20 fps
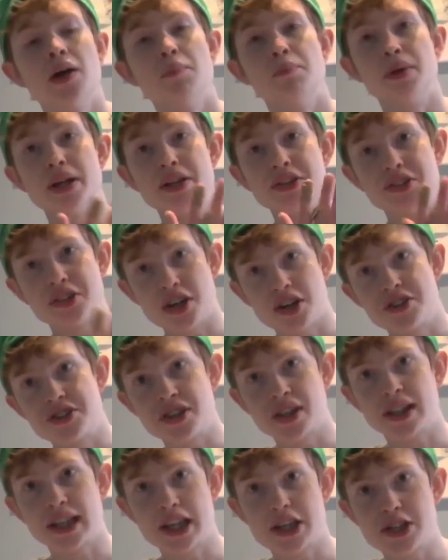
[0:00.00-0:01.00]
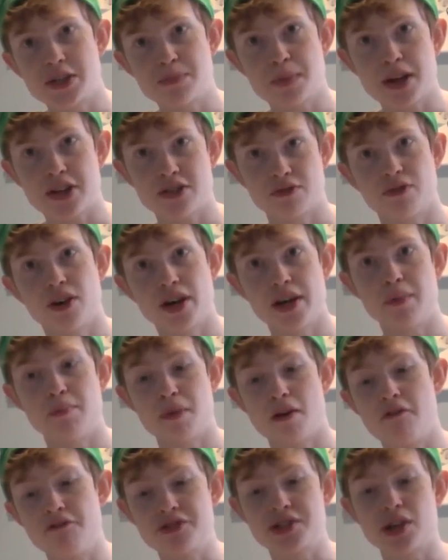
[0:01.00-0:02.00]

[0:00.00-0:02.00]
but it does at least specify a month,